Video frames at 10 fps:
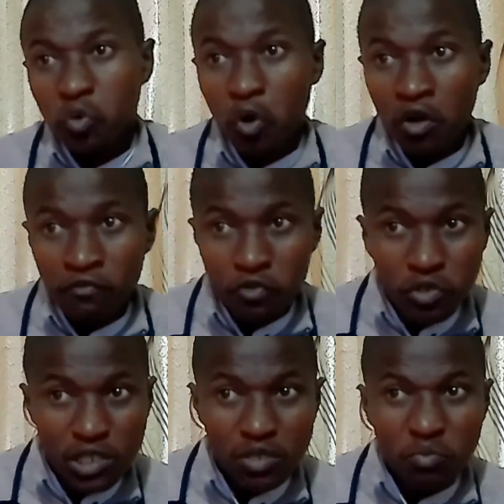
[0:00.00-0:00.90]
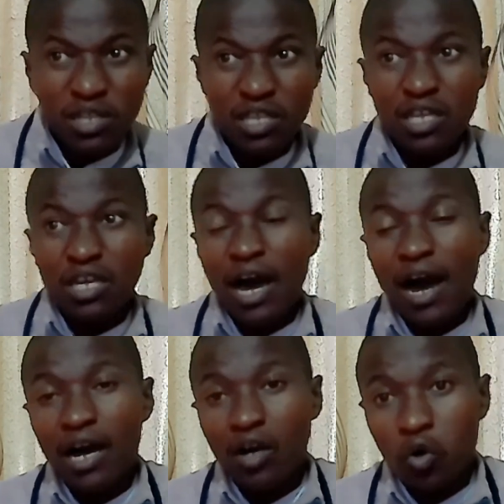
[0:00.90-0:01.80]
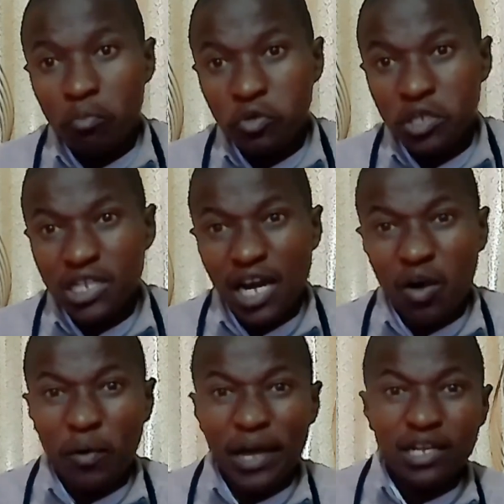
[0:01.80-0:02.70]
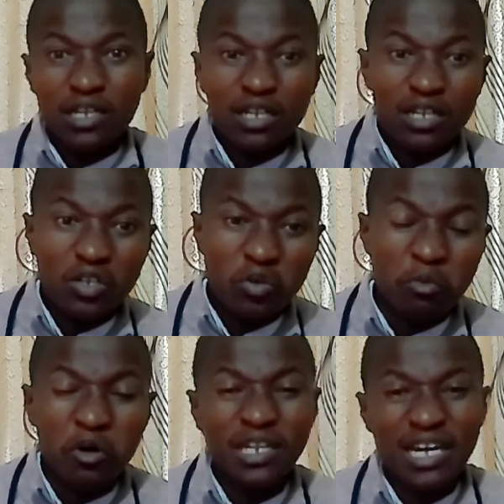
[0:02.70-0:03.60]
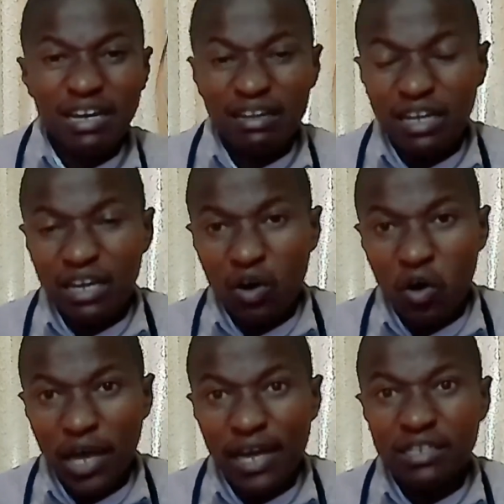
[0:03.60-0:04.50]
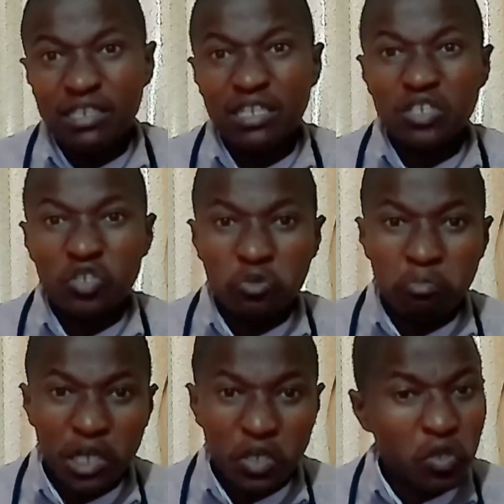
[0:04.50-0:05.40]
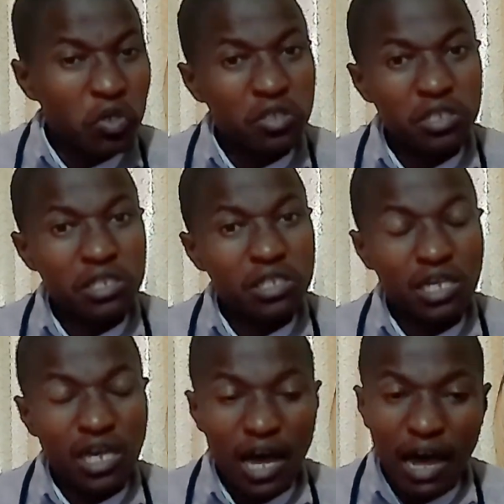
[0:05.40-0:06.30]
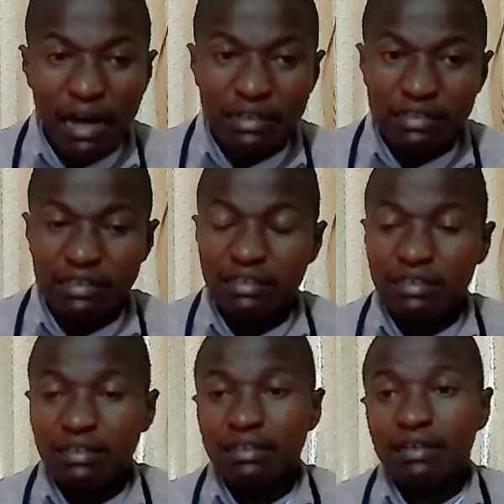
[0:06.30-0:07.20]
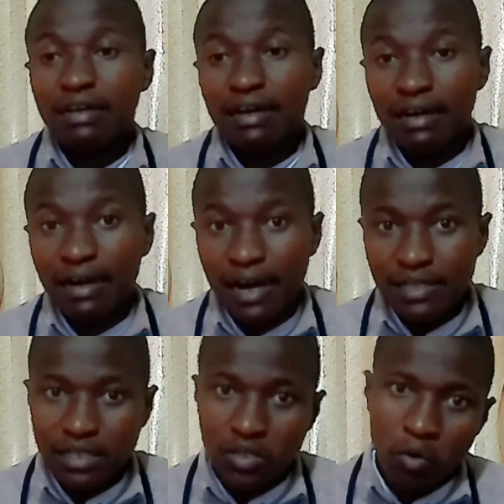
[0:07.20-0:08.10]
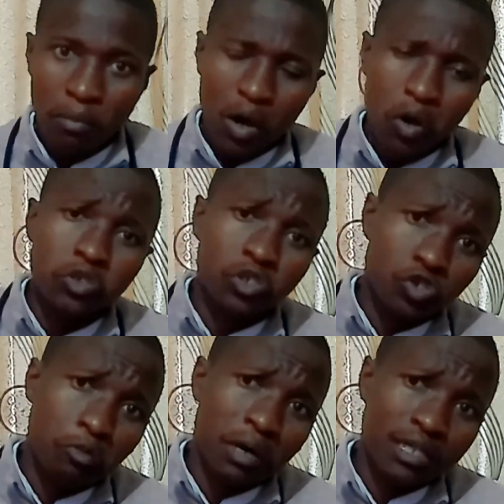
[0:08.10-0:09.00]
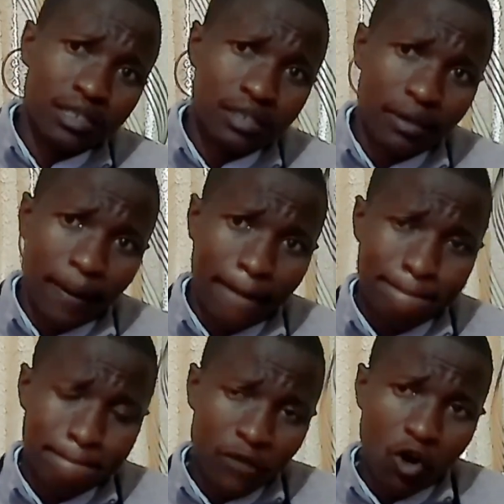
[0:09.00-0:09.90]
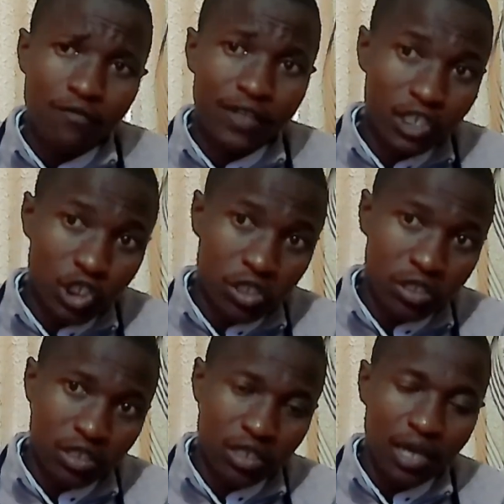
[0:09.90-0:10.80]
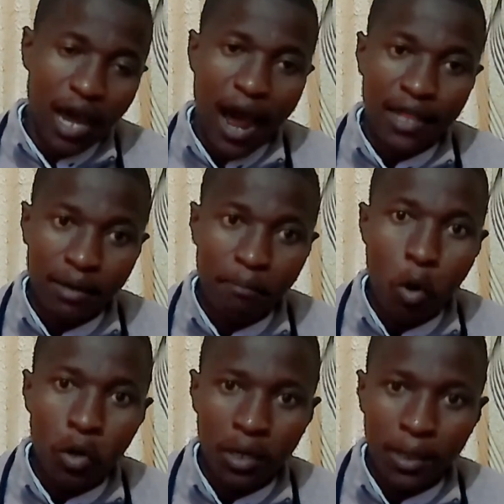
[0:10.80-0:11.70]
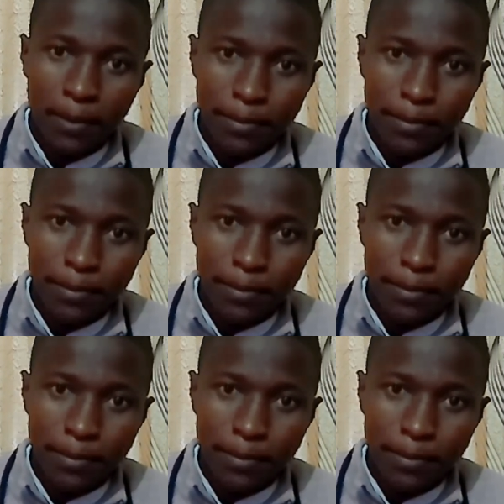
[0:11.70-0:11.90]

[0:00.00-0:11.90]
confuse it with community-acquired pneumonia and tuberculosis and carcinoma or tumors of the chest and the bone